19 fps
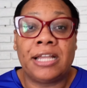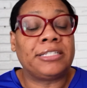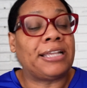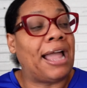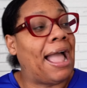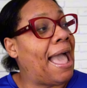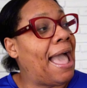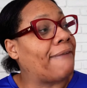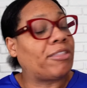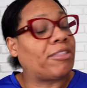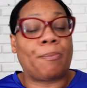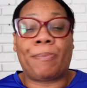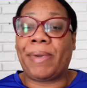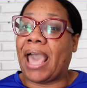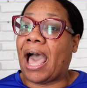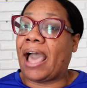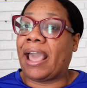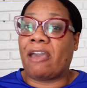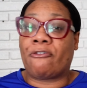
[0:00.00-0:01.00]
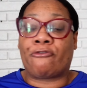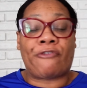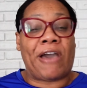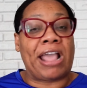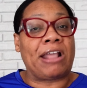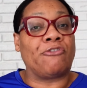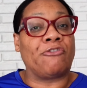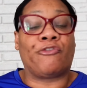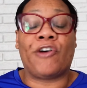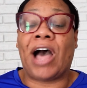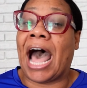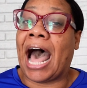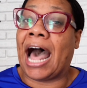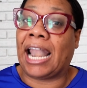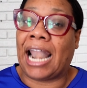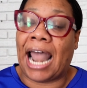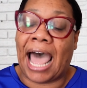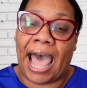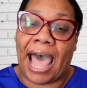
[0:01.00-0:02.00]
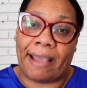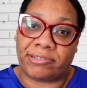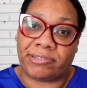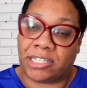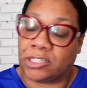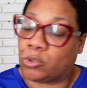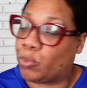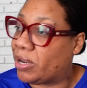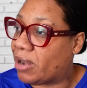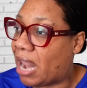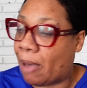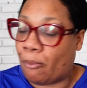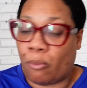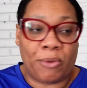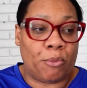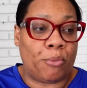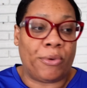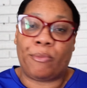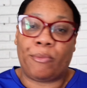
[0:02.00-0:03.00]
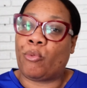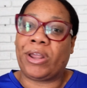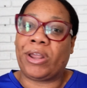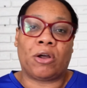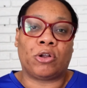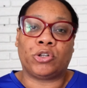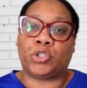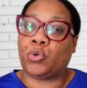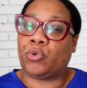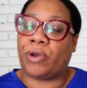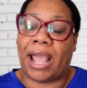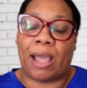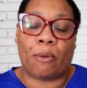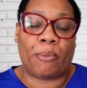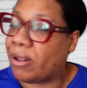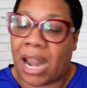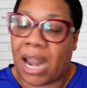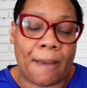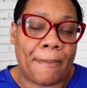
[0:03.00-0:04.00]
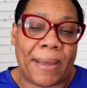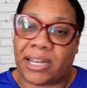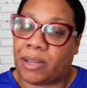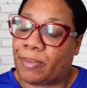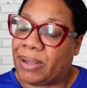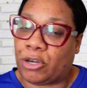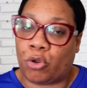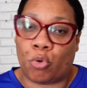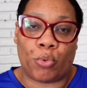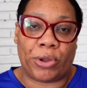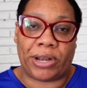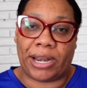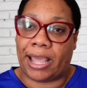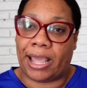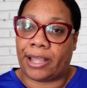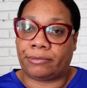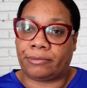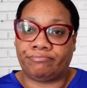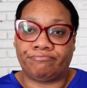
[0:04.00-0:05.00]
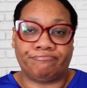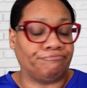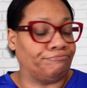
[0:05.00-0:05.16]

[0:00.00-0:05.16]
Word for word: to have to be out here fighting for our lives because we not we, we, we don't do that. We're not about to be doing that.